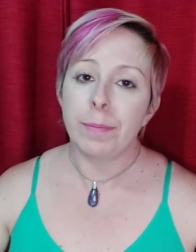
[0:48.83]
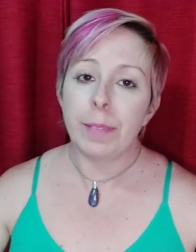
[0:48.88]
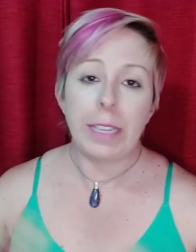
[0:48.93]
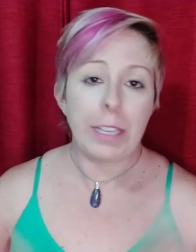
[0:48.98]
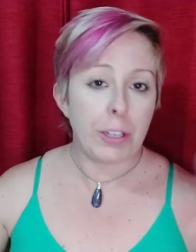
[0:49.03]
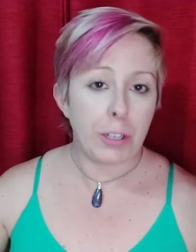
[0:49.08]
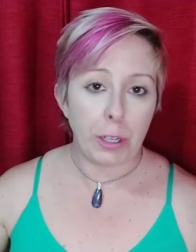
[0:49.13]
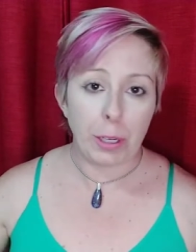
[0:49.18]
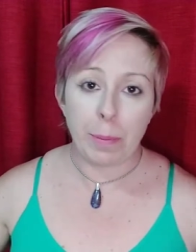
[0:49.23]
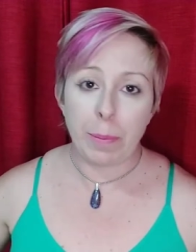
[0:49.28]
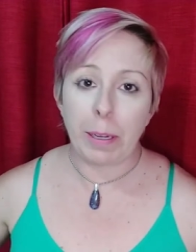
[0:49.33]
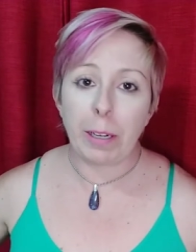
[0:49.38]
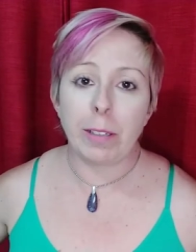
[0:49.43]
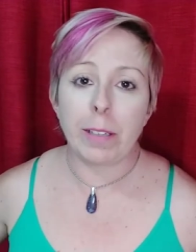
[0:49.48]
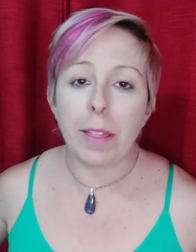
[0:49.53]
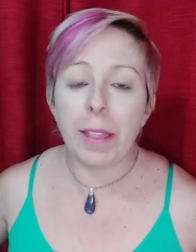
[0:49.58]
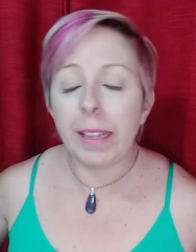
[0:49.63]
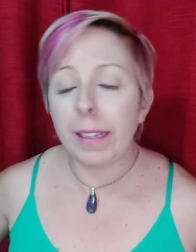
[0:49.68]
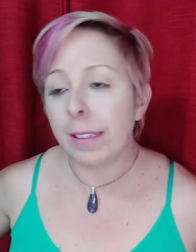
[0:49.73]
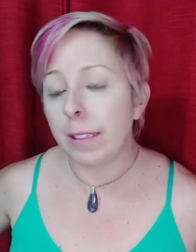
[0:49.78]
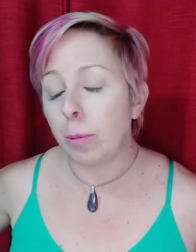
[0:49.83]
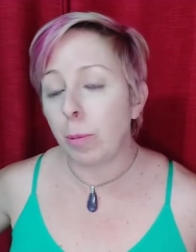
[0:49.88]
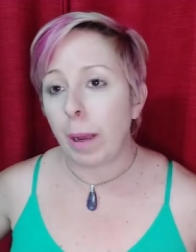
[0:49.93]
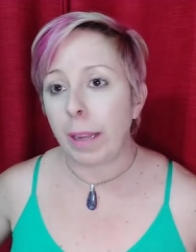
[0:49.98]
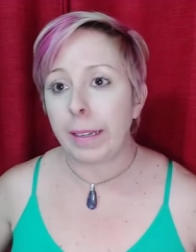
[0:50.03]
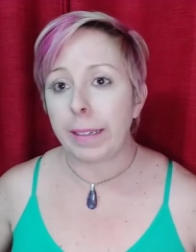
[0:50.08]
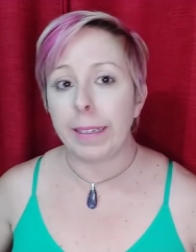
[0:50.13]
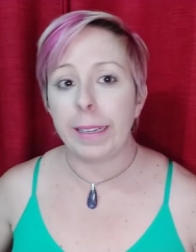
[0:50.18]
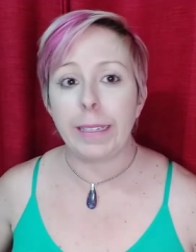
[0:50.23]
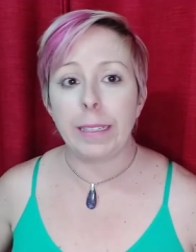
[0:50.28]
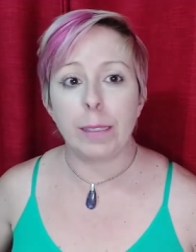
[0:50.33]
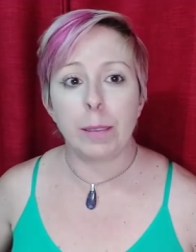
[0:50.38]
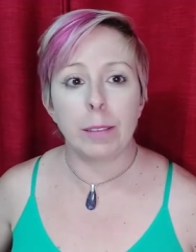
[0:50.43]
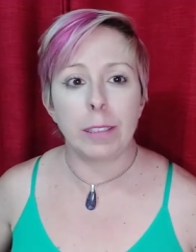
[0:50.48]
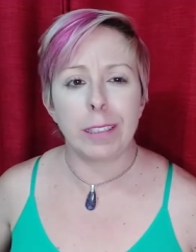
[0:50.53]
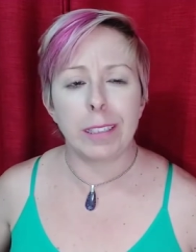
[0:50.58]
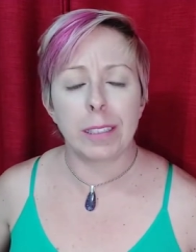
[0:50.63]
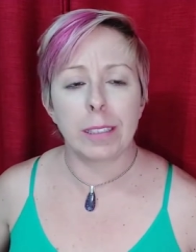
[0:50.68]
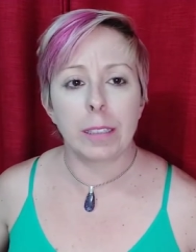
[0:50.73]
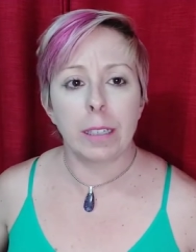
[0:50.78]
issue because I think this one is
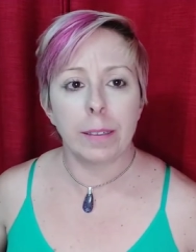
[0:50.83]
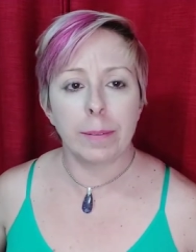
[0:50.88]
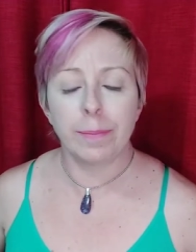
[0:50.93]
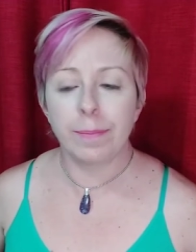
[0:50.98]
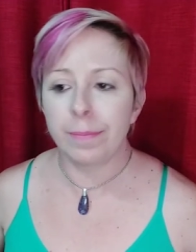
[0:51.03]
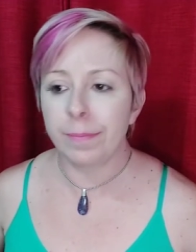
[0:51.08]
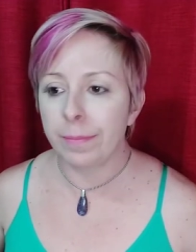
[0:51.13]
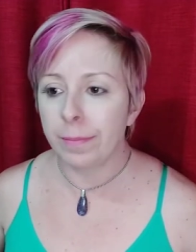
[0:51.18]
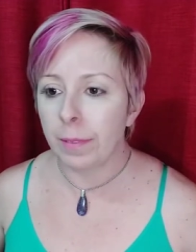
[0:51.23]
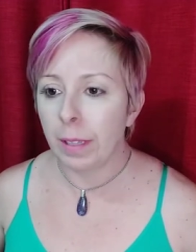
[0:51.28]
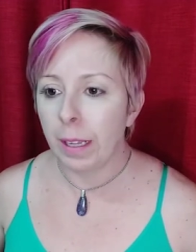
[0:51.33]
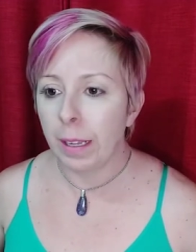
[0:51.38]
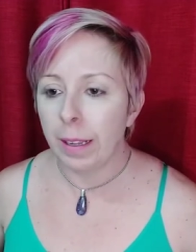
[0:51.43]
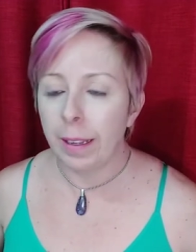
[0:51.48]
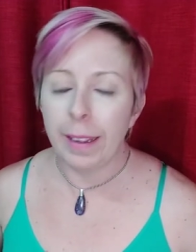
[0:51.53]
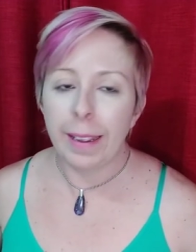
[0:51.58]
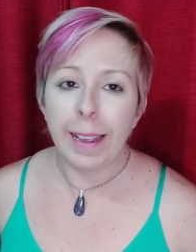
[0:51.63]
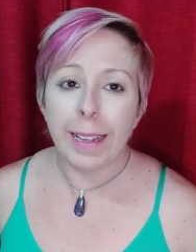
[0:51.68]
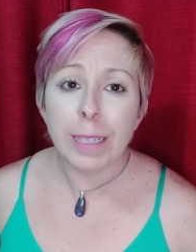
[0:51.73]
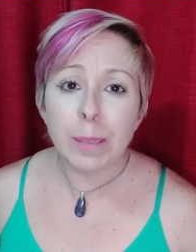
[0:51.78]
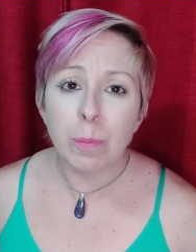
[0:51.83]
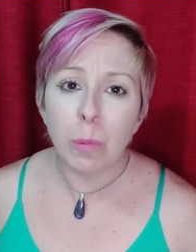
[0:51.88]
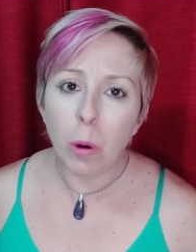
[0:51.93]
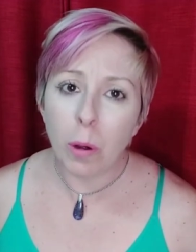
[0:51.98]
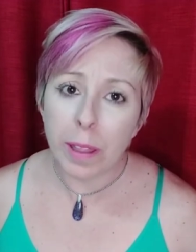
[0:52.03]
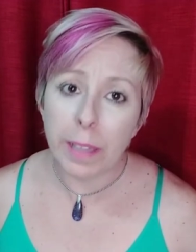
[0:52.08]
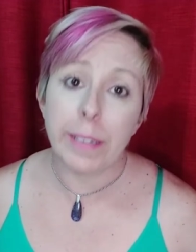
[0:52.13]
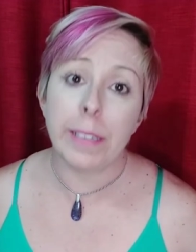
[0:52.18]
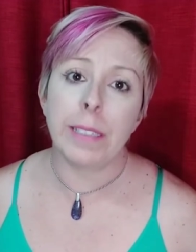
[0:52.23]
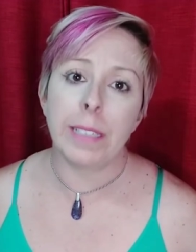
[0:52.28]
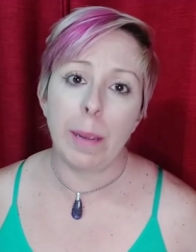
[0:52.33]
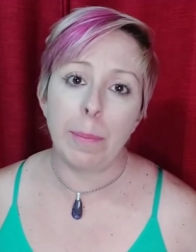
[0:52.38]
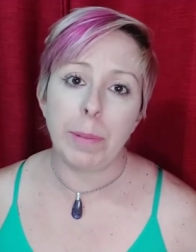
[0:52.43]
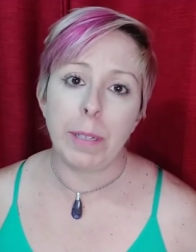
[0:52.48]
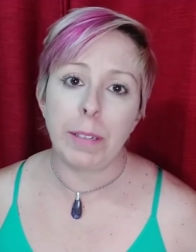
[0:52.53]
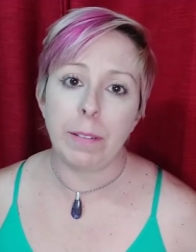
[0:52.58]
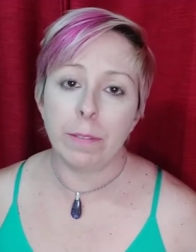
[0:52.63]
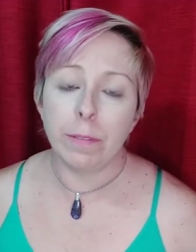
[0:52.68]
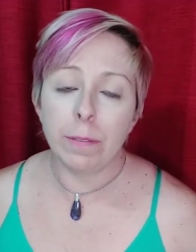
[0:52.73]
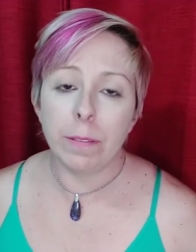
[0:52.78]
just, it's more than
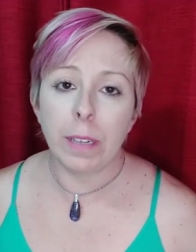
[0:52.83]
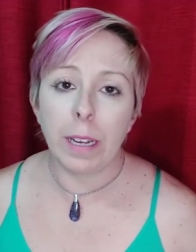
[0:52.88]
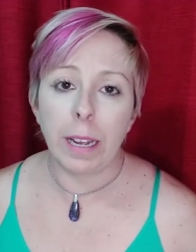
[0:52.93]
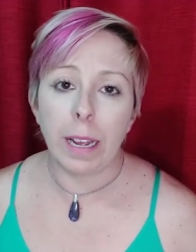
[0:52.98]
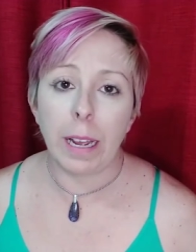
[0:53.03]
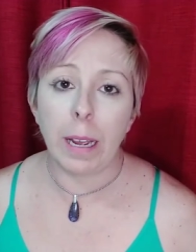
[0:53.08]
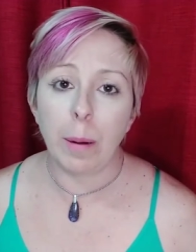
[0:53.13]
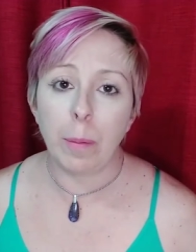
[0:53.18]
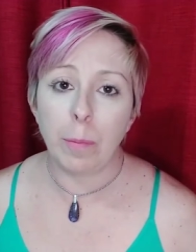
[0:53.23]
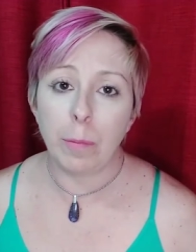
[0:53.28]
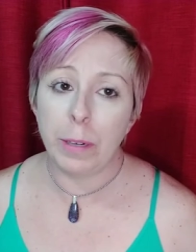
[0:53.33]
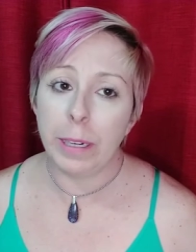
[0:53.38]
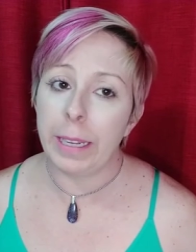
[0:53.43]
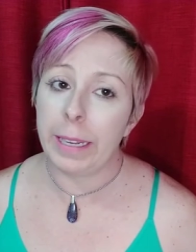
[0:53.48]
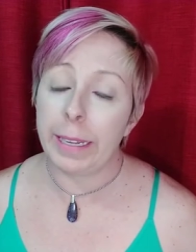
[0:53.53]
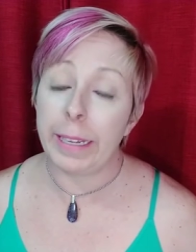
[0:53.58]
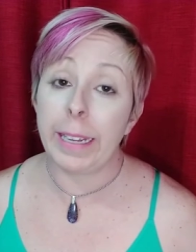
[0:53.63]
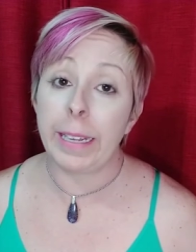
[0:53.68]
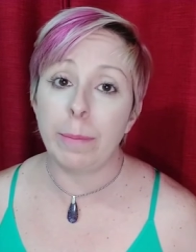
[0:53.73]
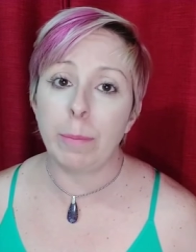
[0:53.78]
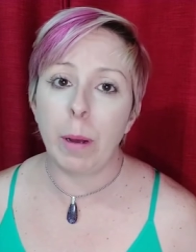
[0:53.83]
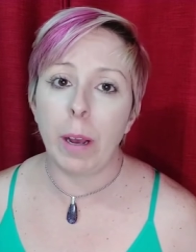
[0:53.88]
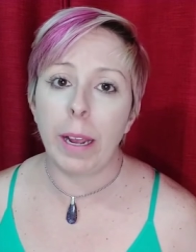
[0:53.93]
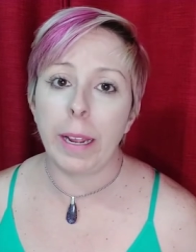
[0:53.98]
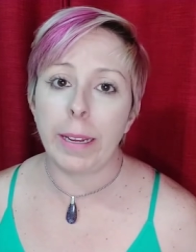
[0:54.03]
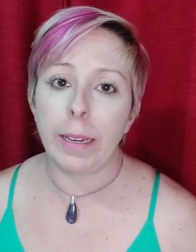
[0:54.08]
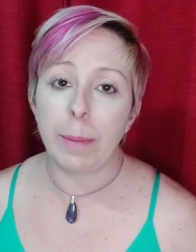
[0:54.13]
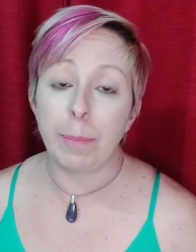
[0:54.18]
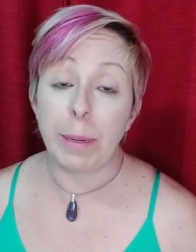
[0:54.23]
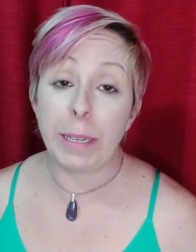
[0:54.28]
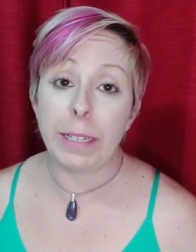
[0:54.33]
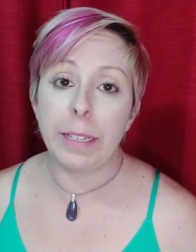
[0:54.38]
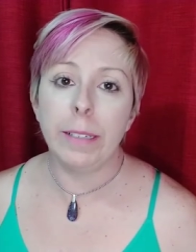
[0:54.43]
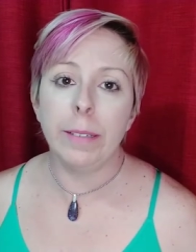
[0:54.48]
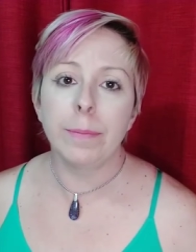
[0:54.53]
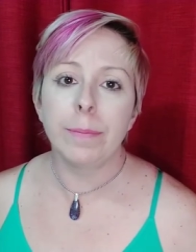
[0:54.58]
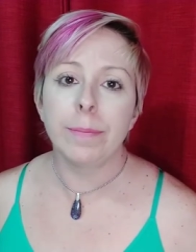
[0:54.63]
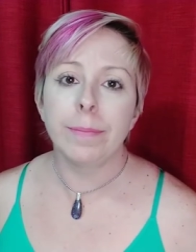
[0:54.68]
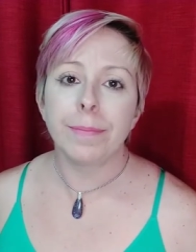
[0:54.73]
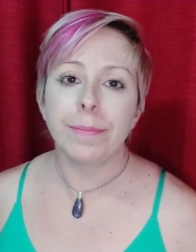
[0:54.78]
deceptive, um, really, in my opinion.